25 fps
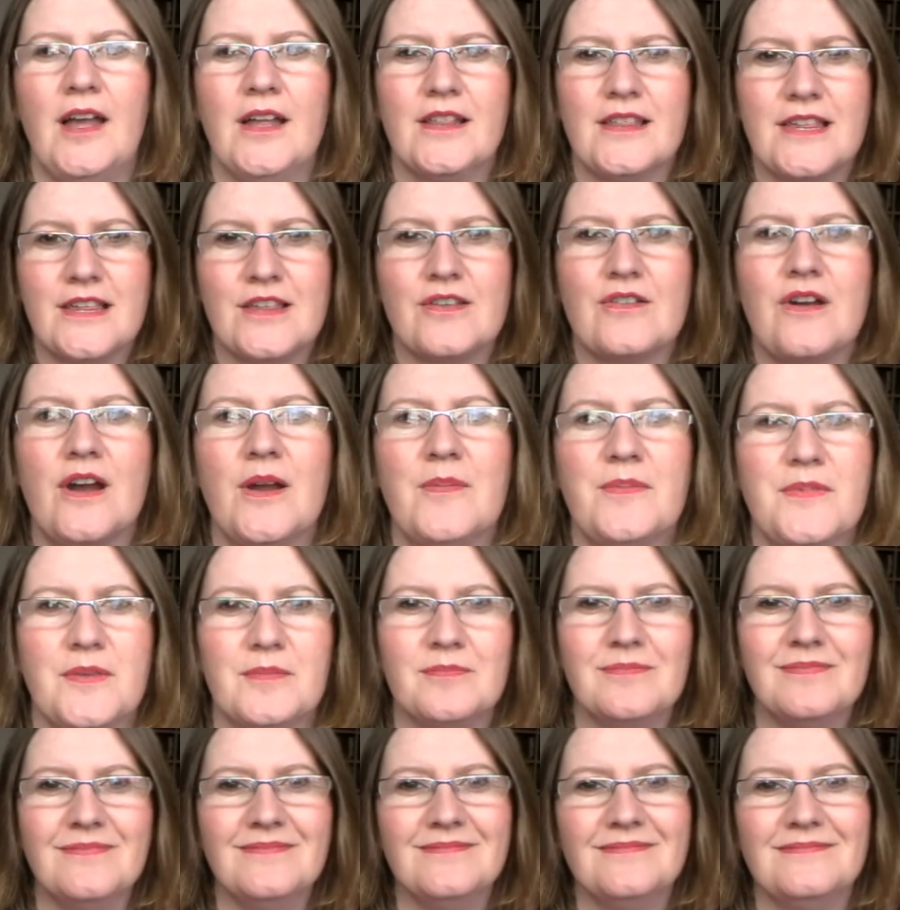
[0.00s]
Describe
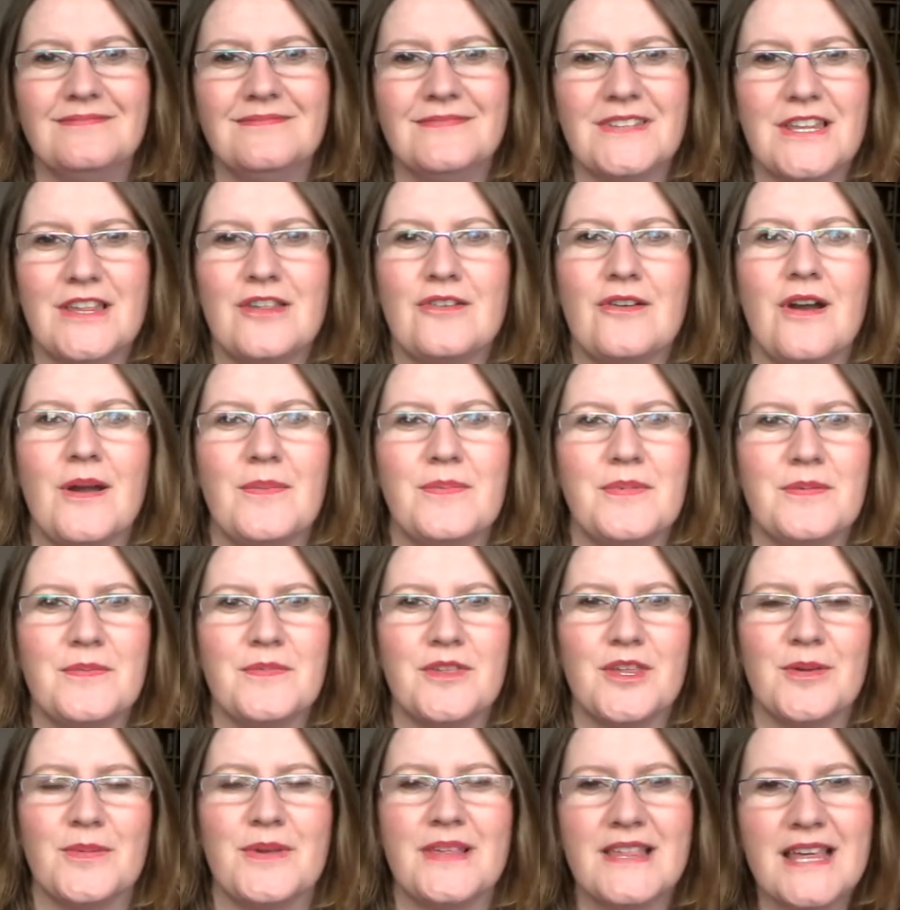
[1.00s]
them
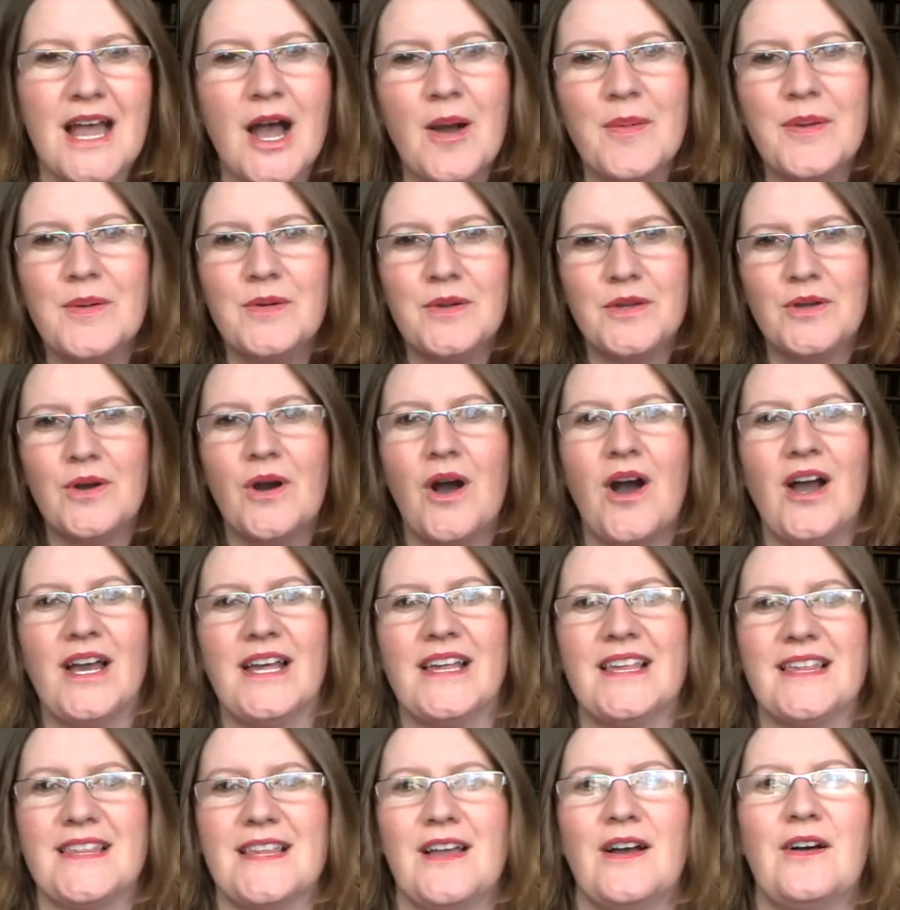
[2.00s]
to me. Tell me what your
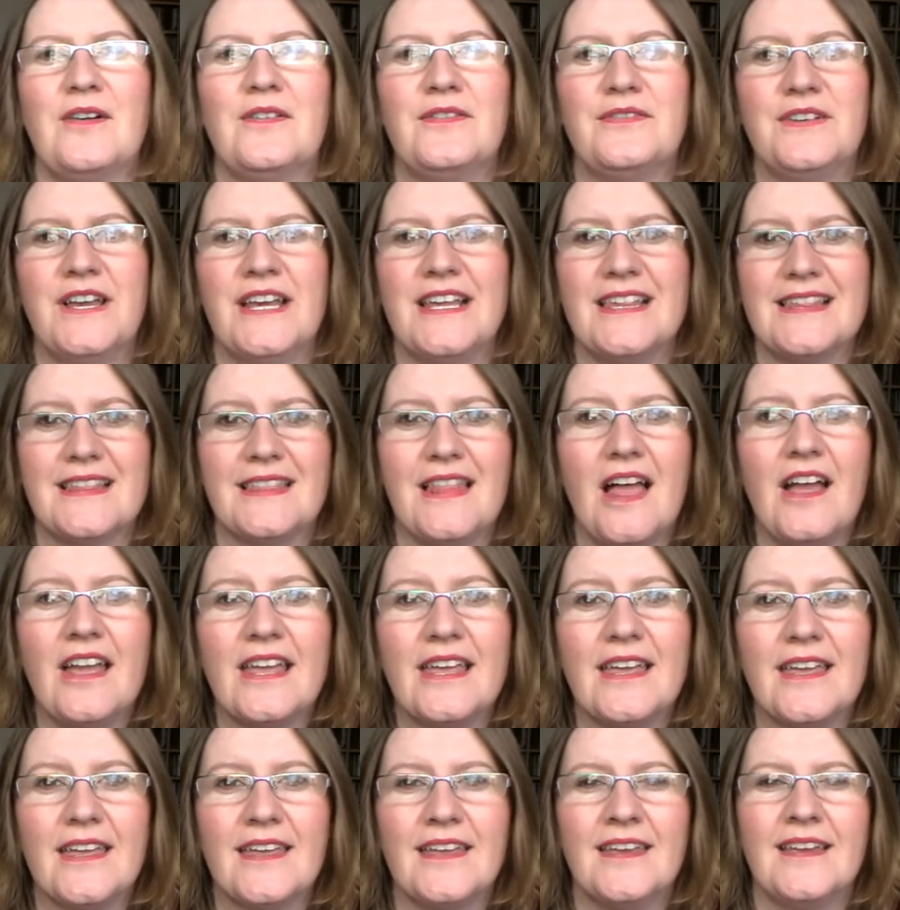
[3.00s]
highest self is
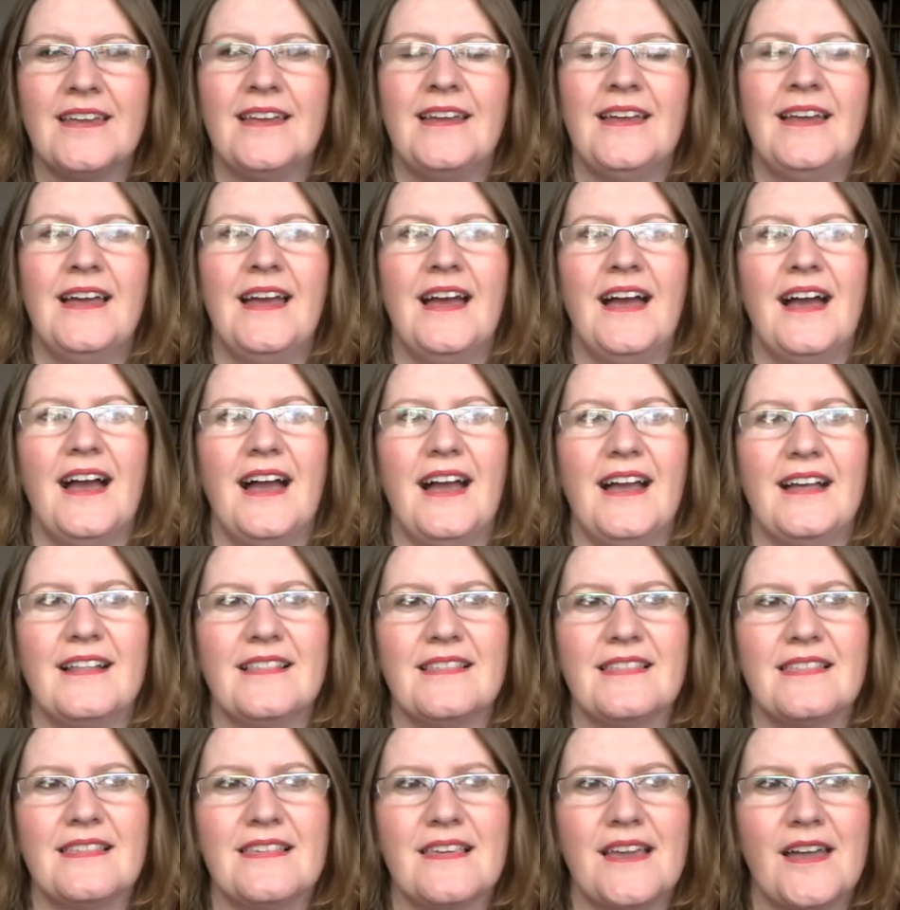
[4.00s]
like,
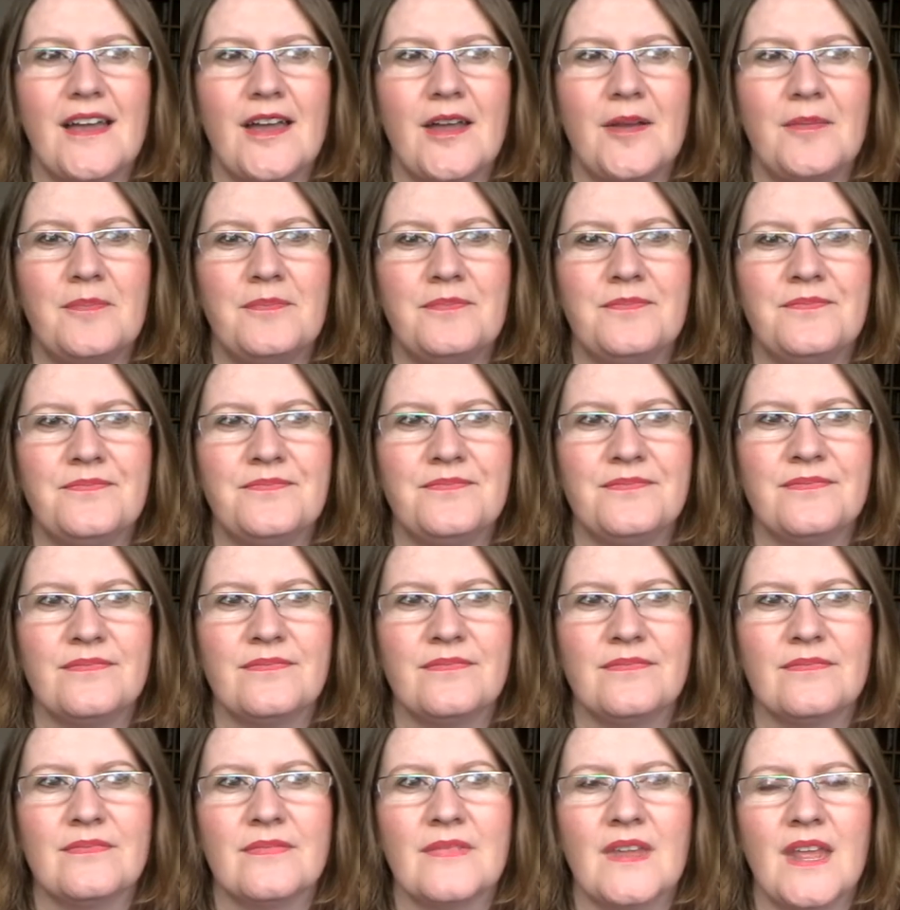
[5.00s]
and
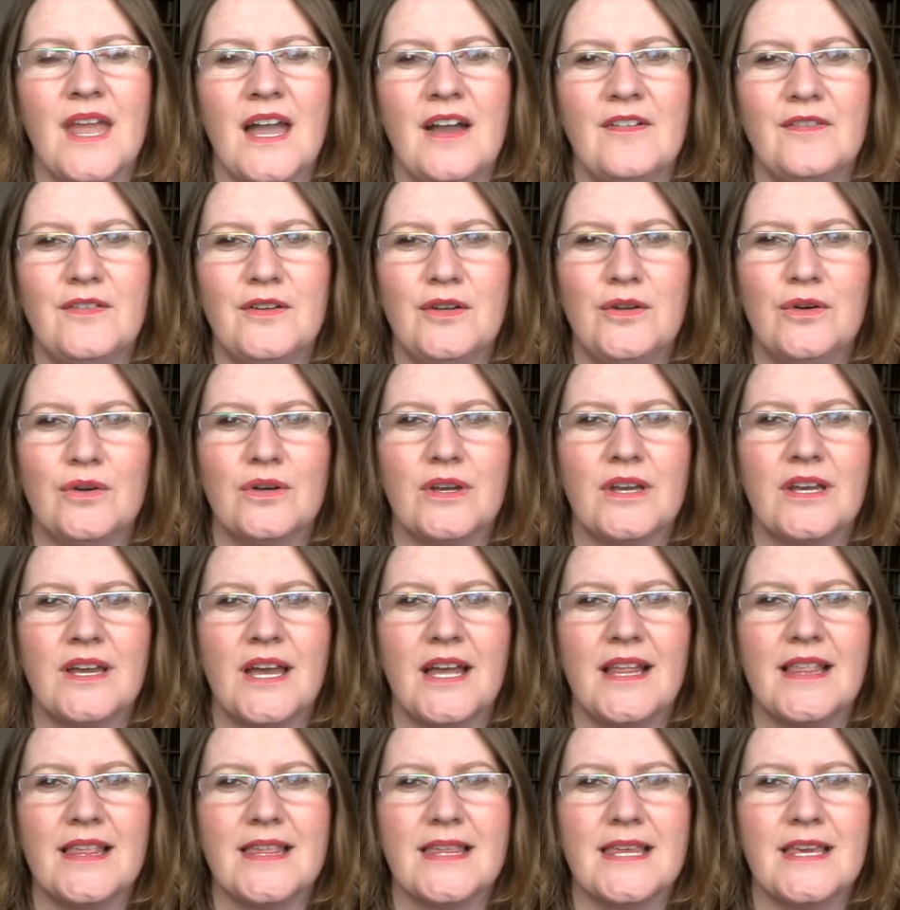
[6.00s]
have a look
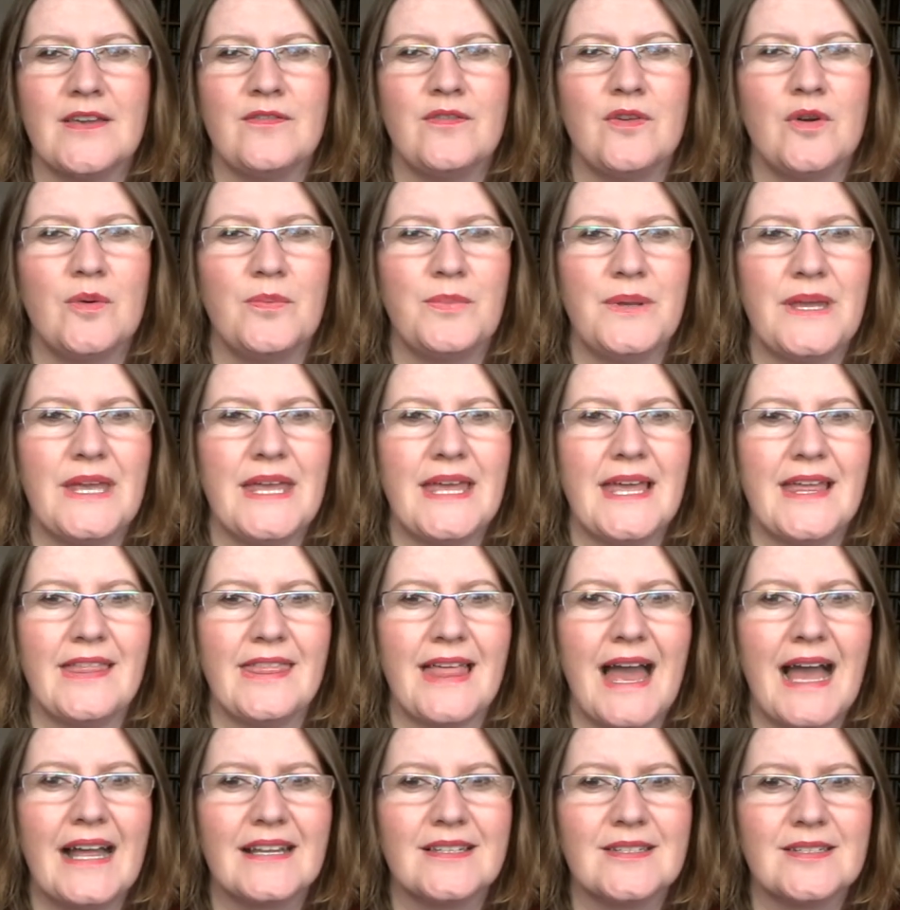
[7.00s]
and see if you're being
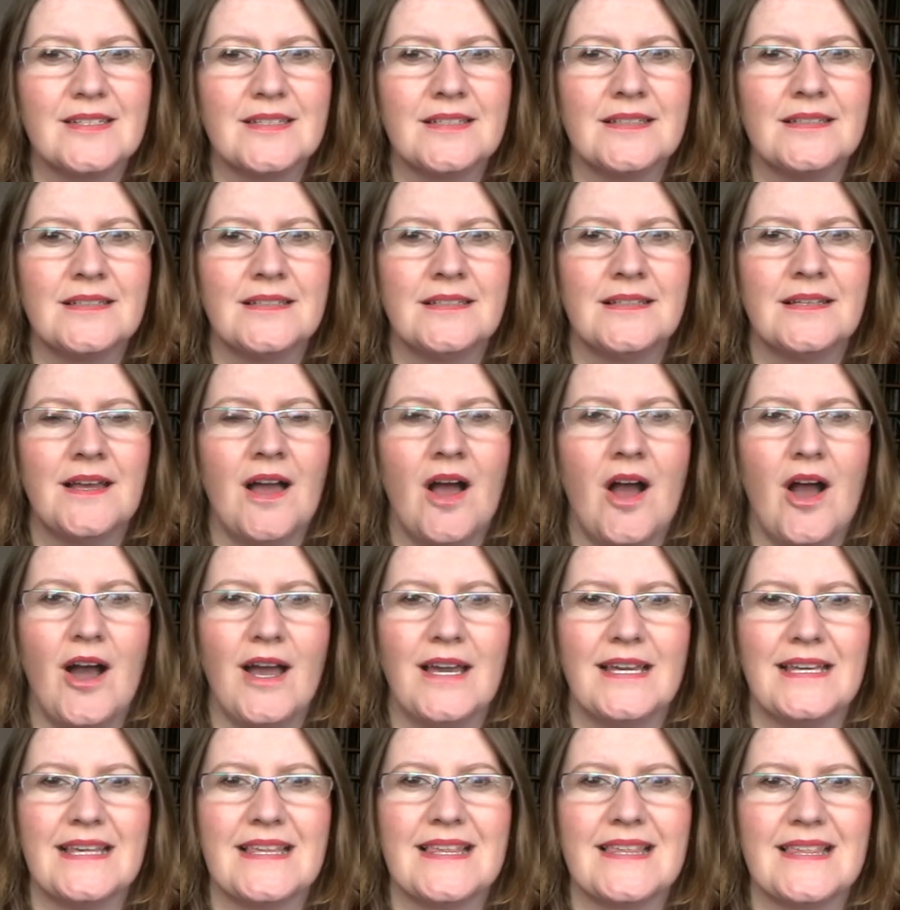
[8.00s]
that
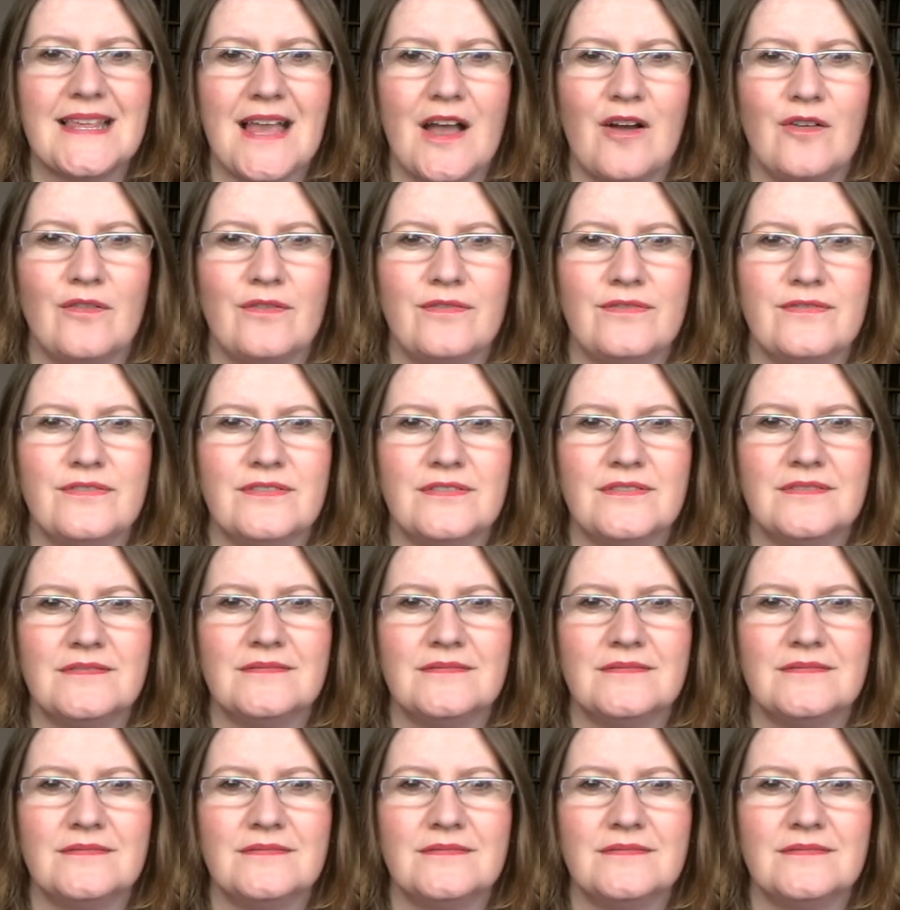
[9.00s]
highest self.